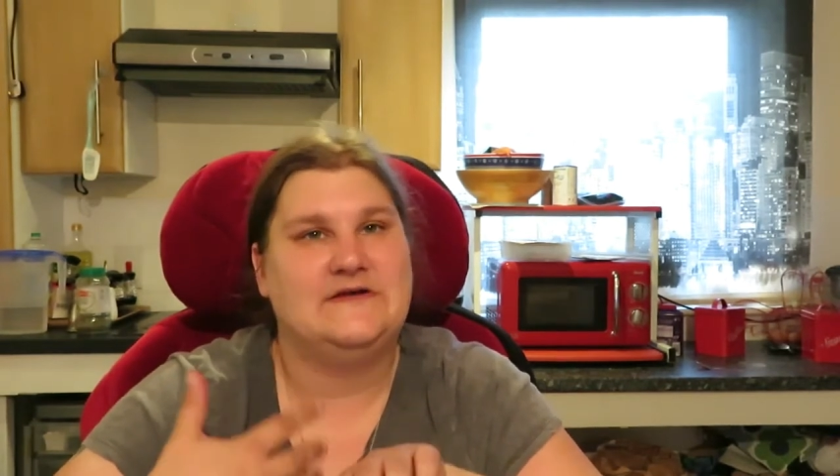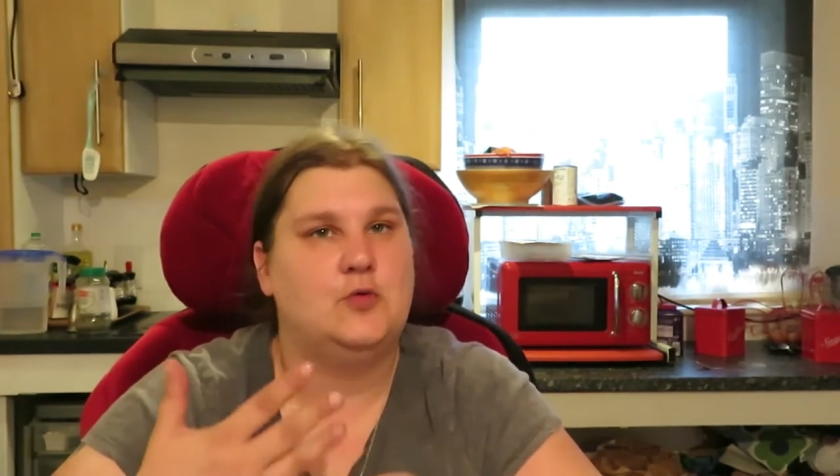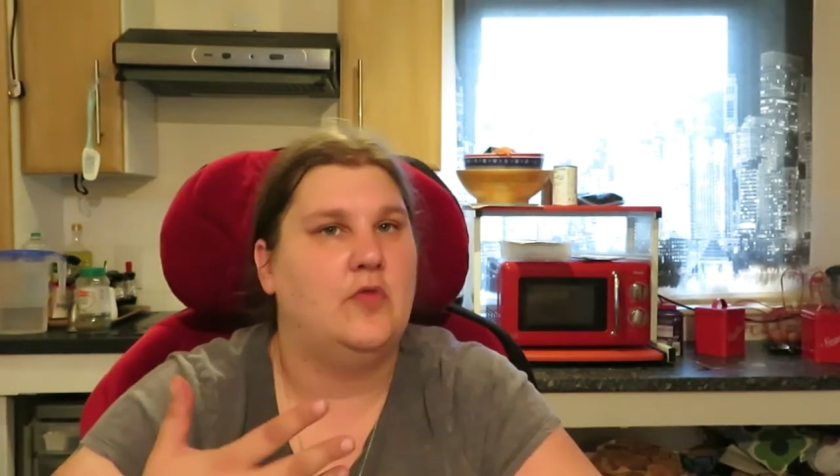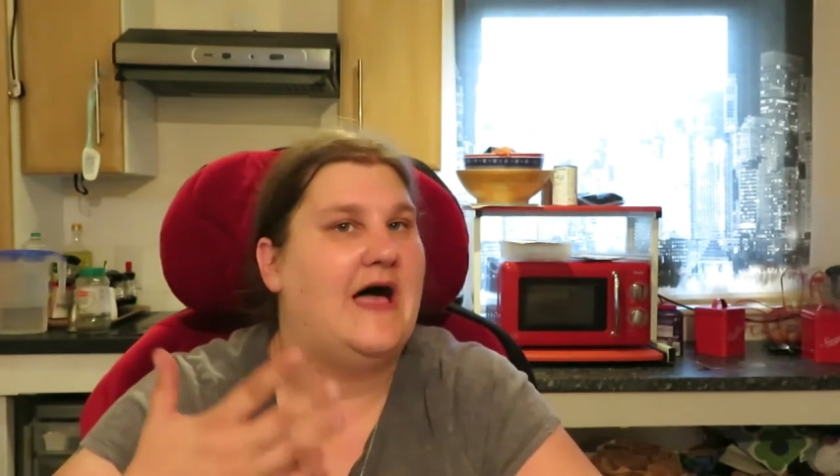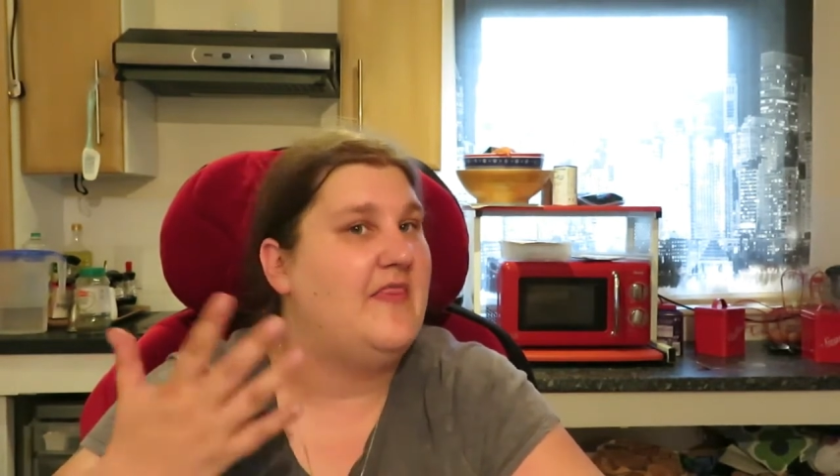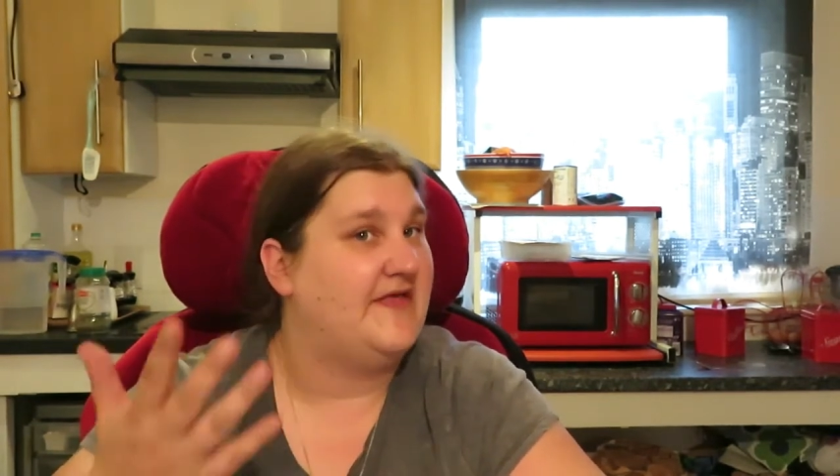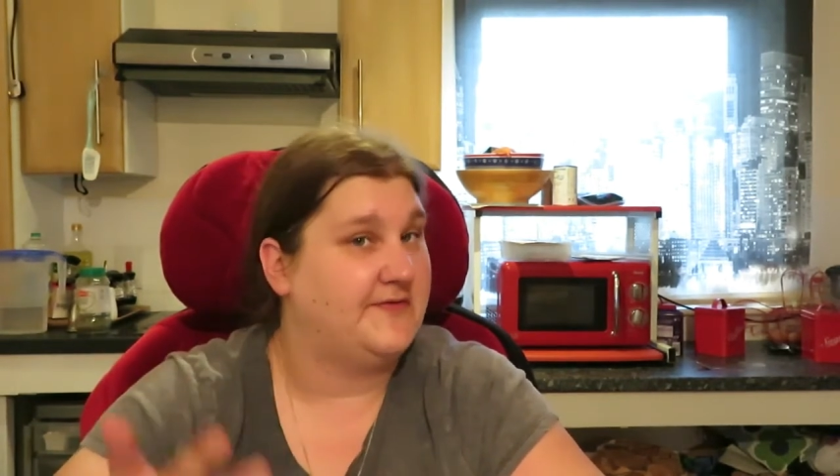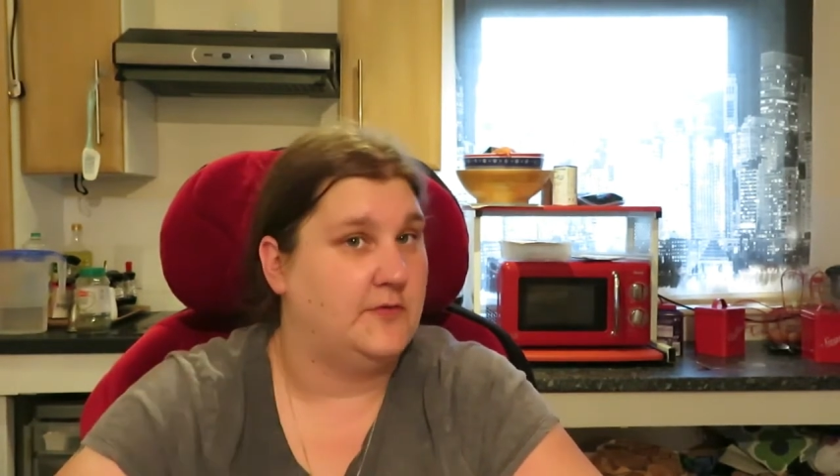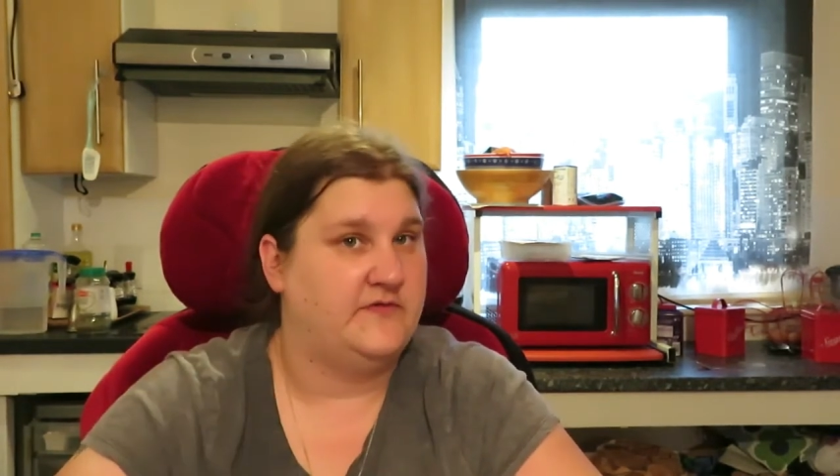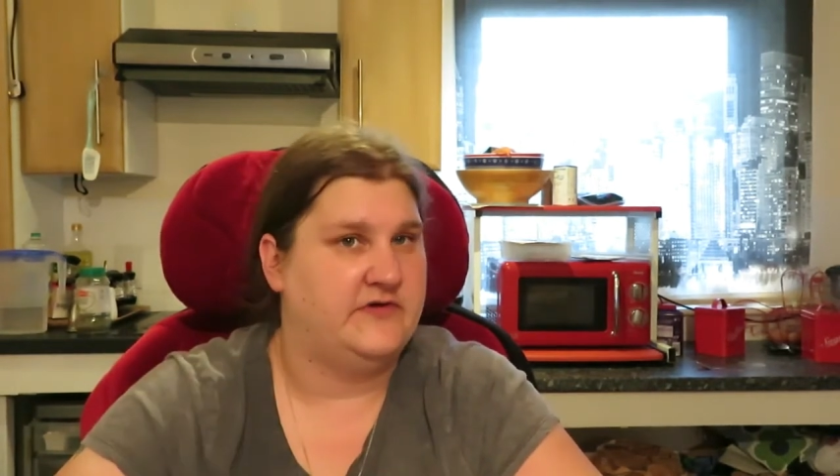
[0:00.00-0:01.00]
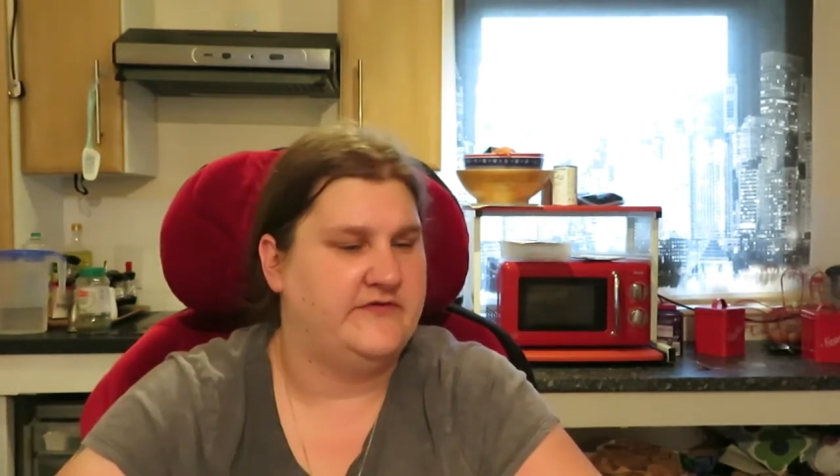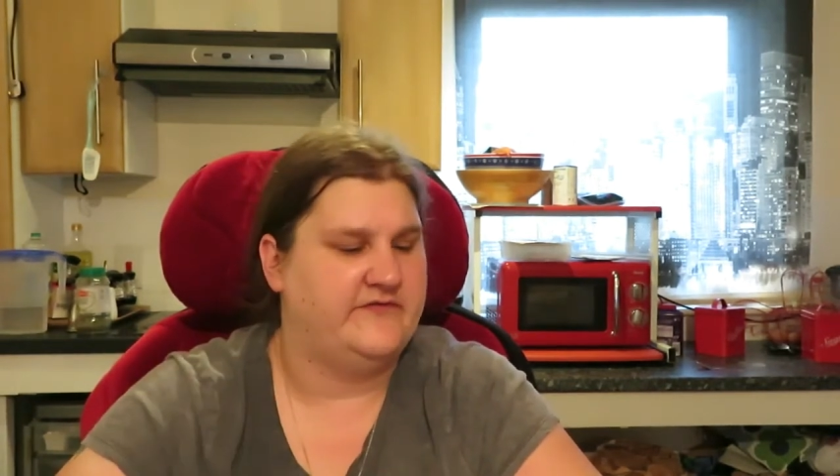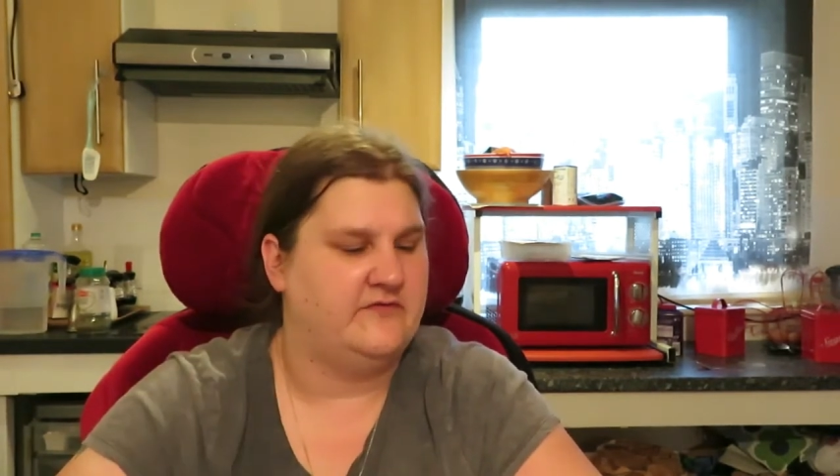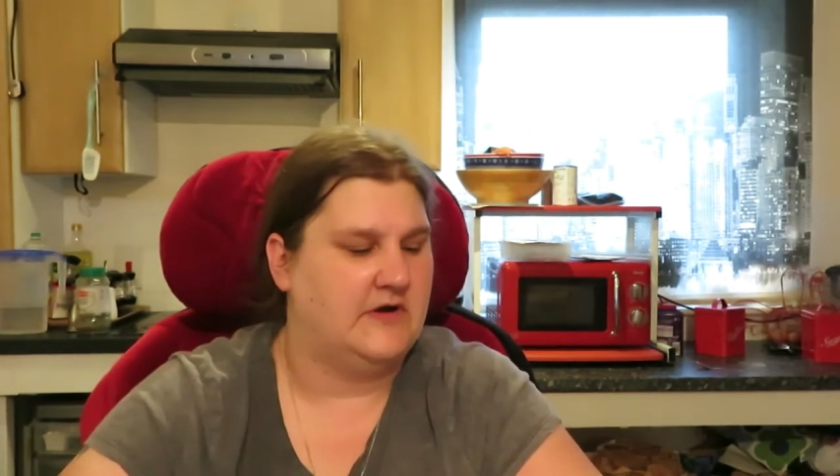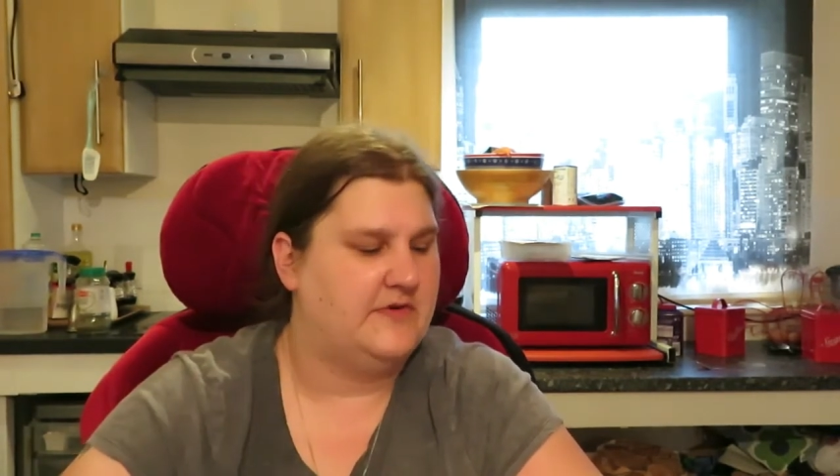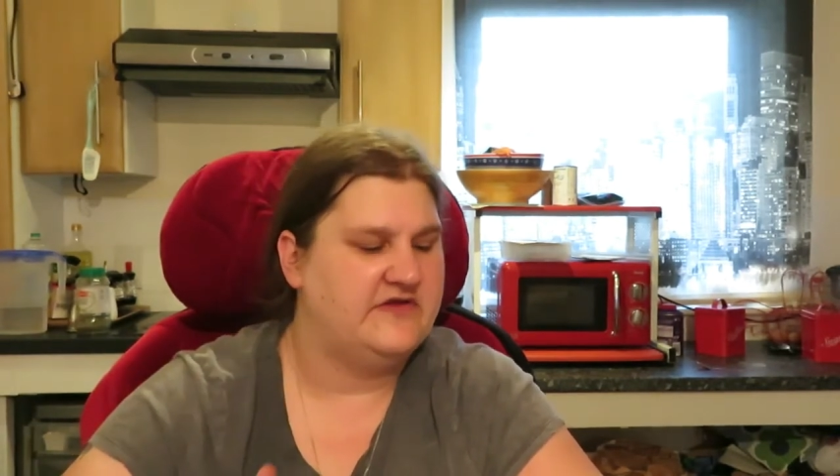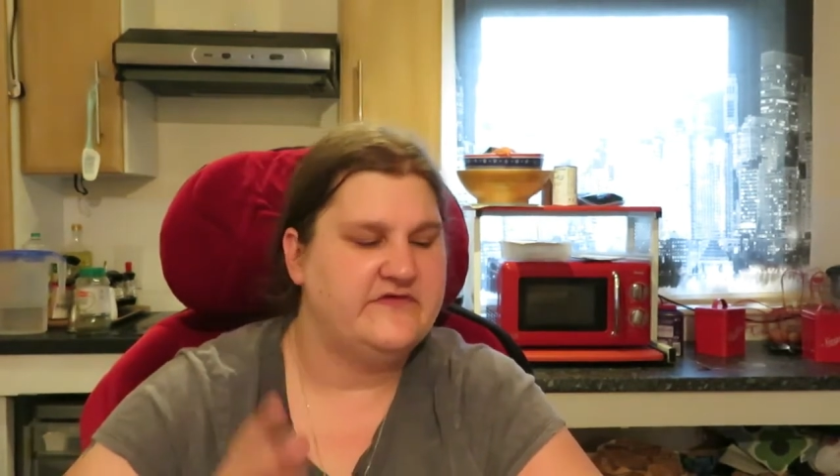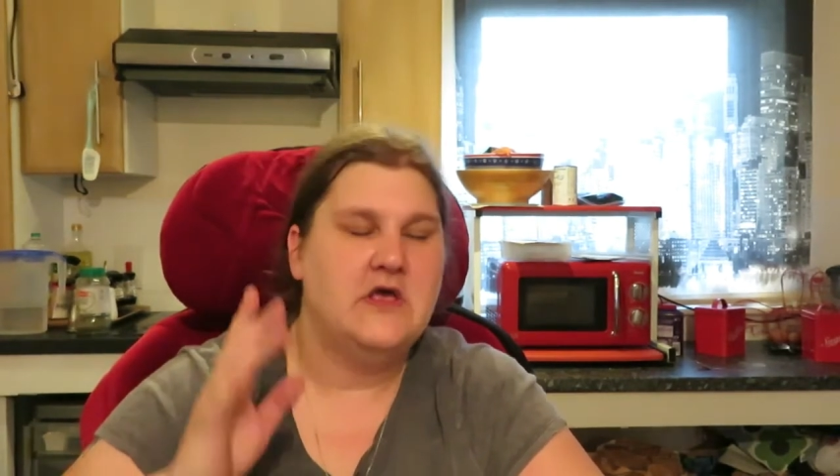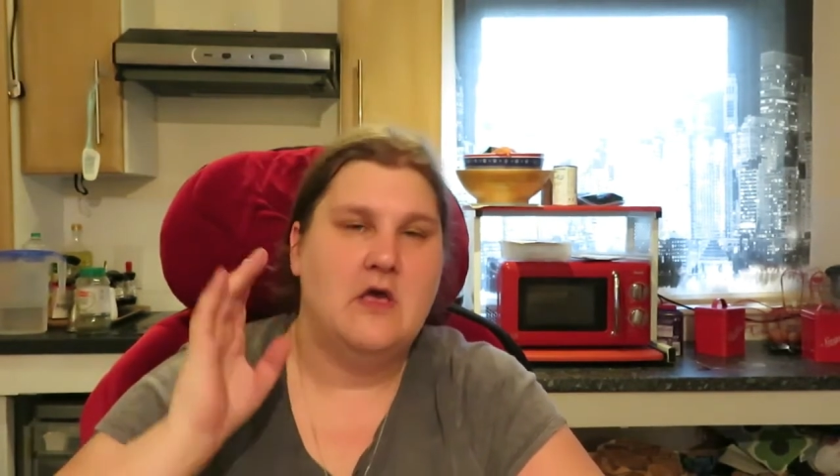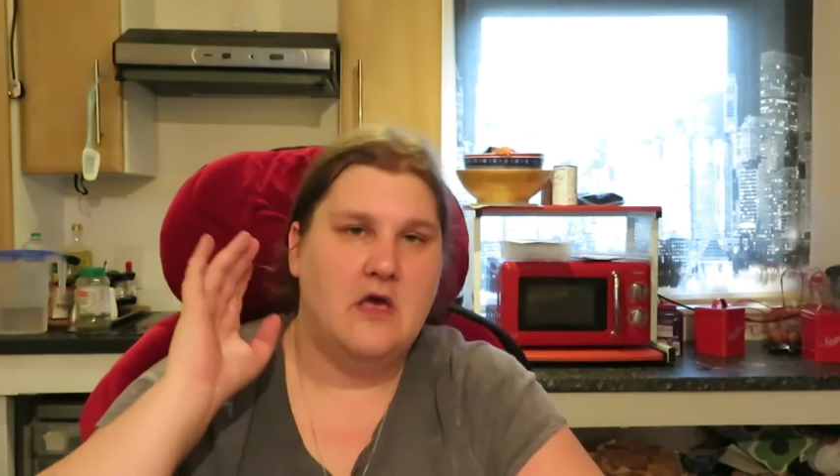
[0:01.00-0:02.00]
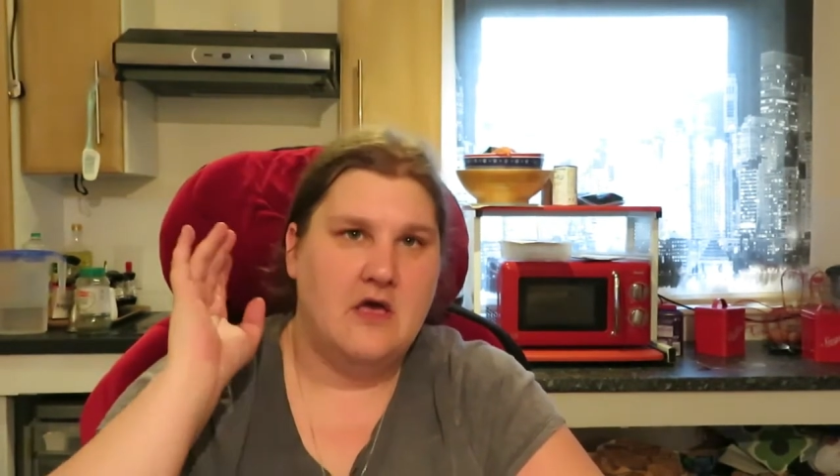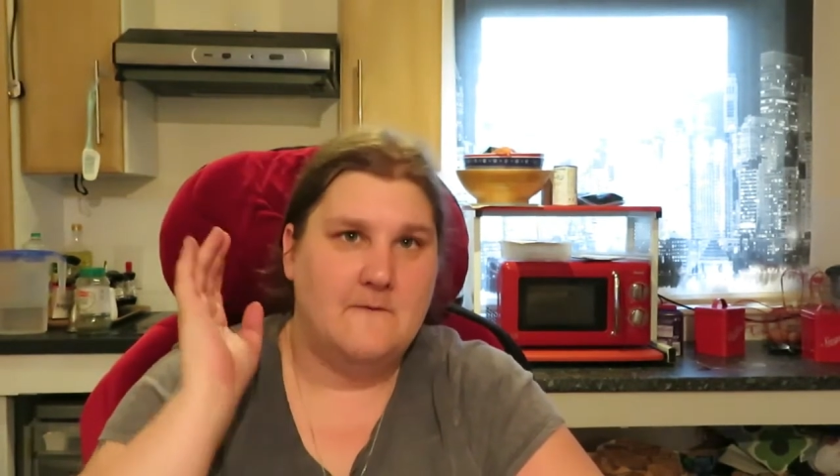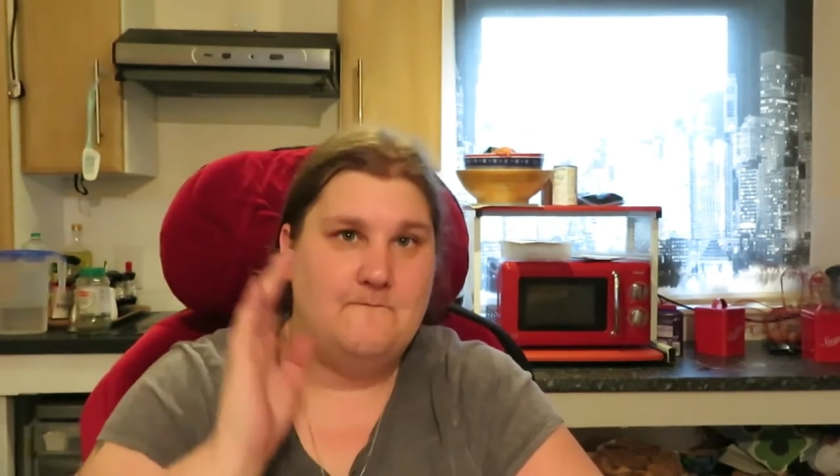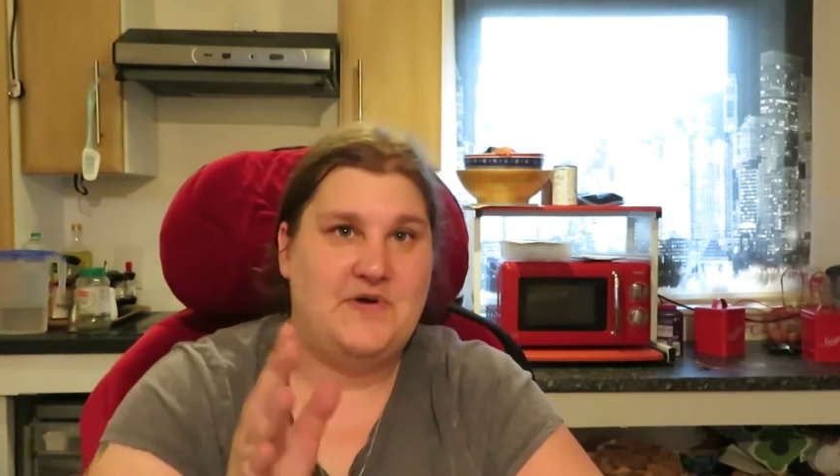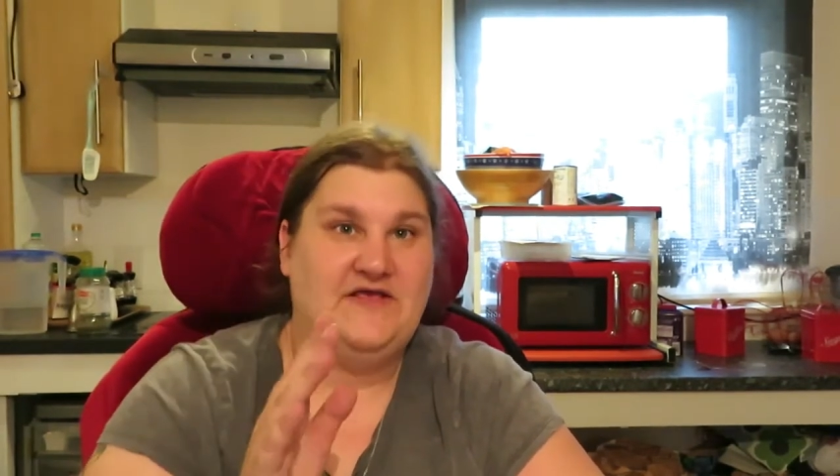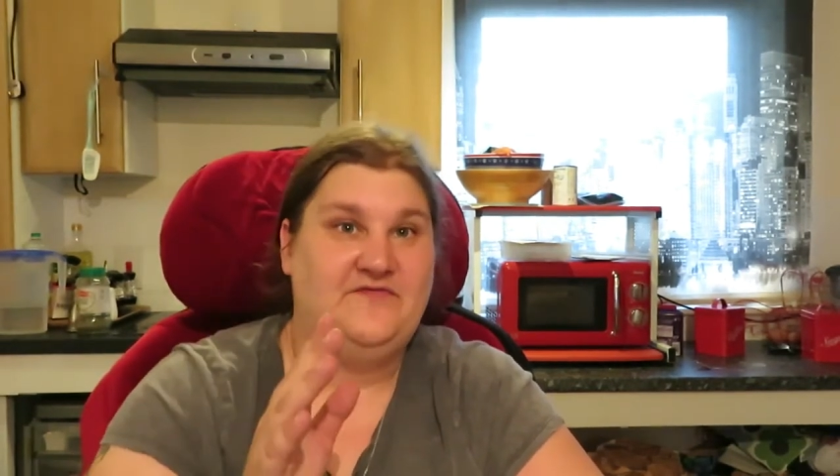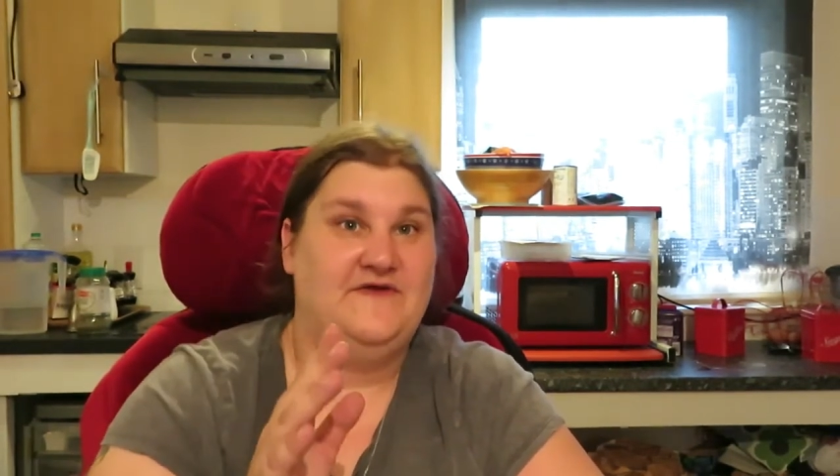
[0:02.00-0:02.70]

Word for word: and all that that's produced is rubbish. Best